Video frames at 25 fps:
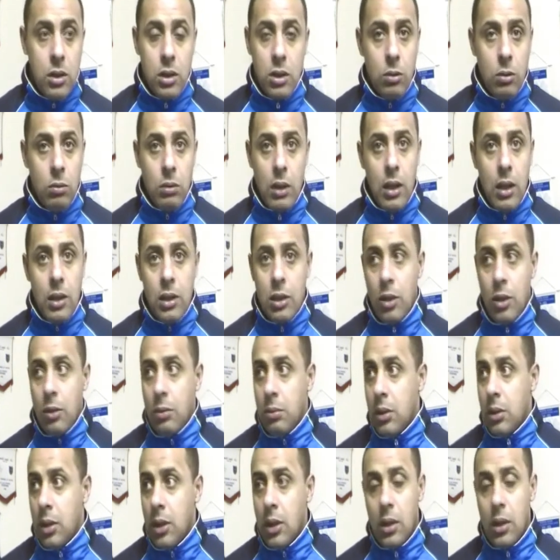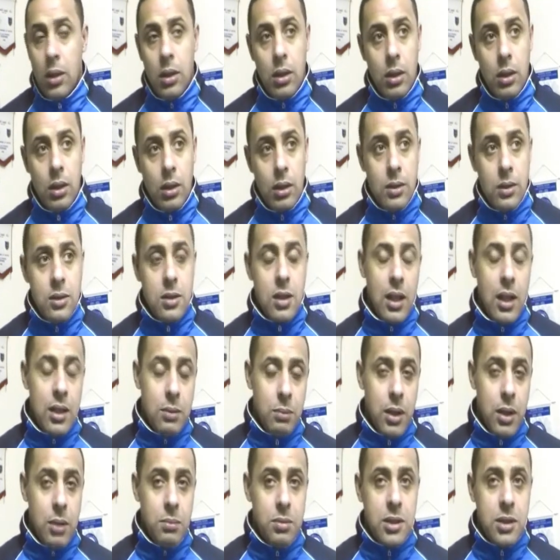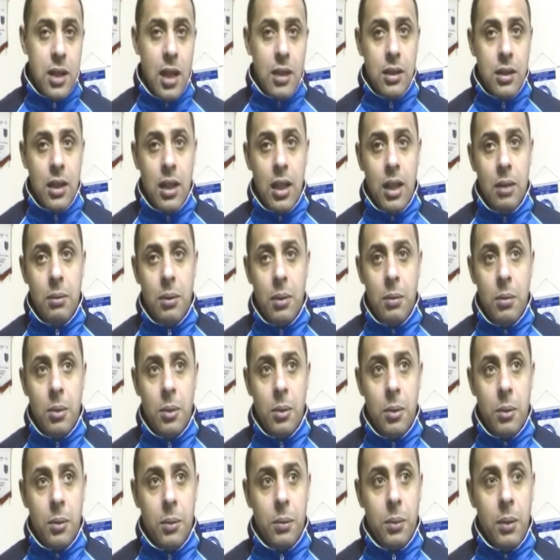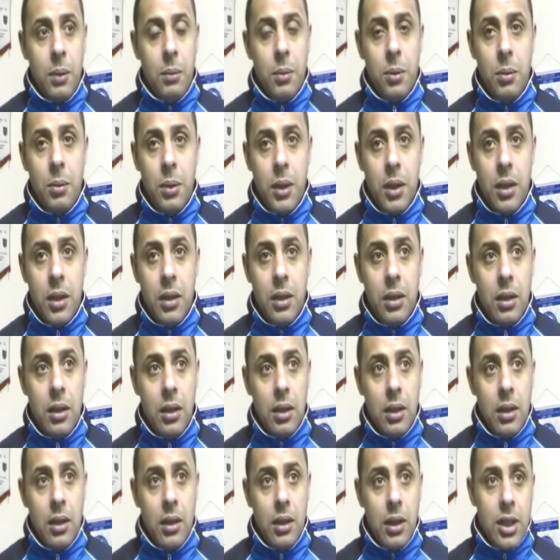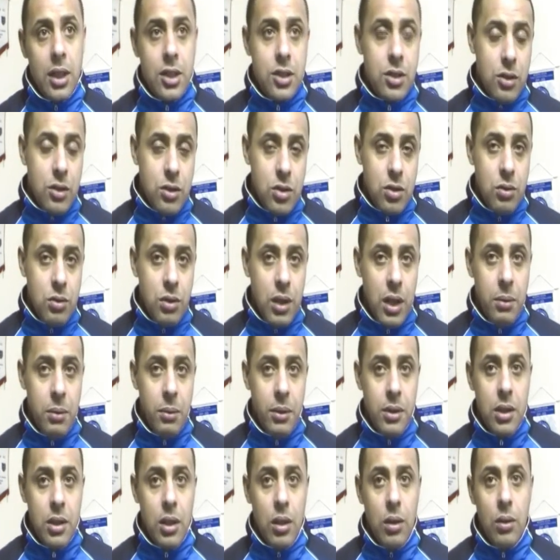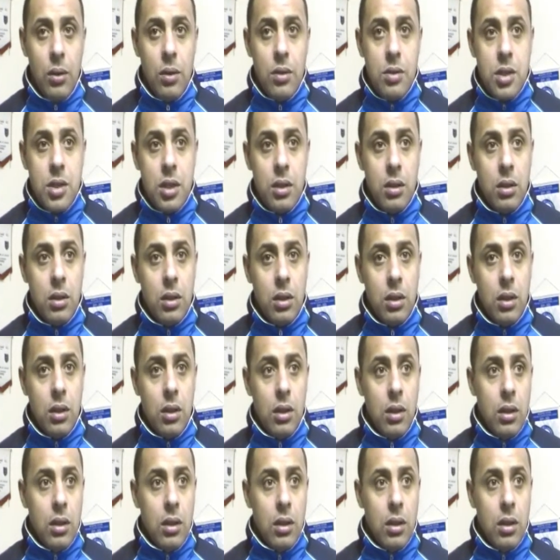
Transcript: You know, it's great when I'm standing here when we're winning. It's not so great when you're losing.